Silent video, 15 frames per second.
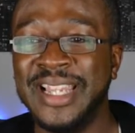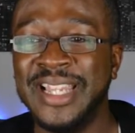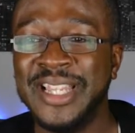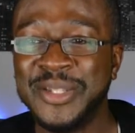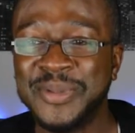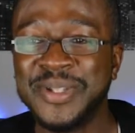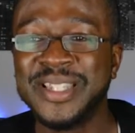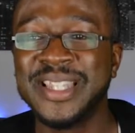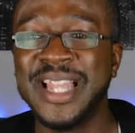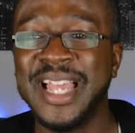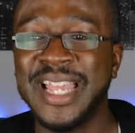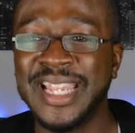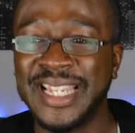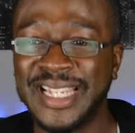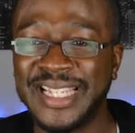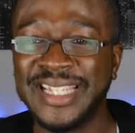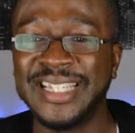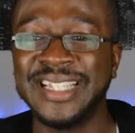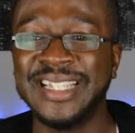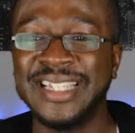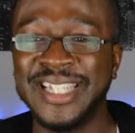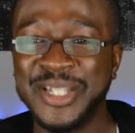This was
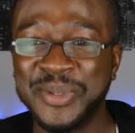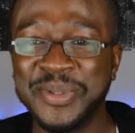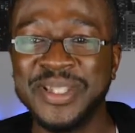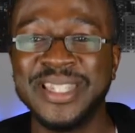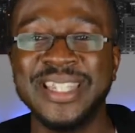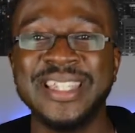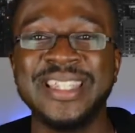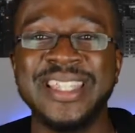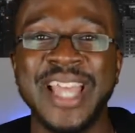his.